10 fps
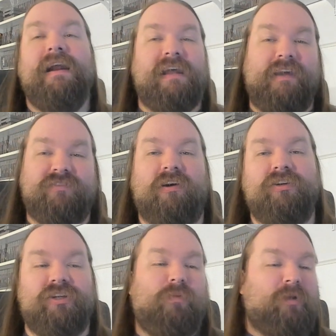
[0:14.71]
And Dave's
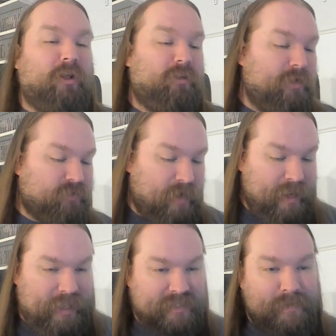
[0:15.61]
Cooking Show, we're going to do a
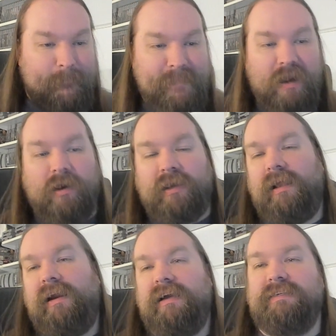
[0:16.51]
drink as
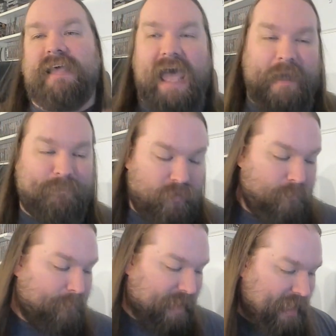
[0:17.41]
American as
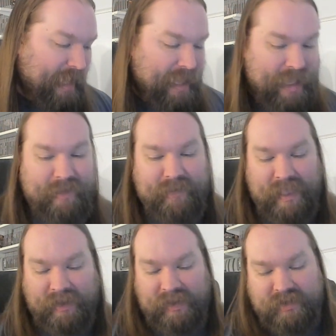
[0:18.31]
apple pie,
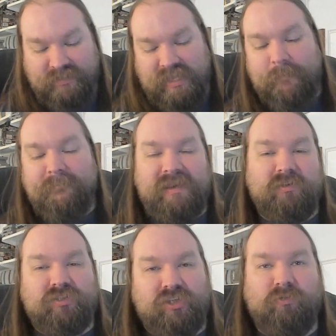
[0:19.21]
and it is a
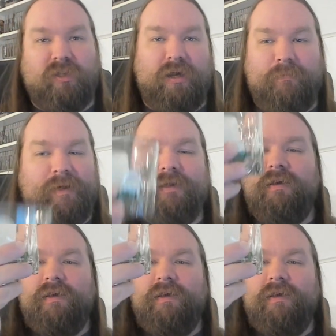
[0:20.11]
mint julep.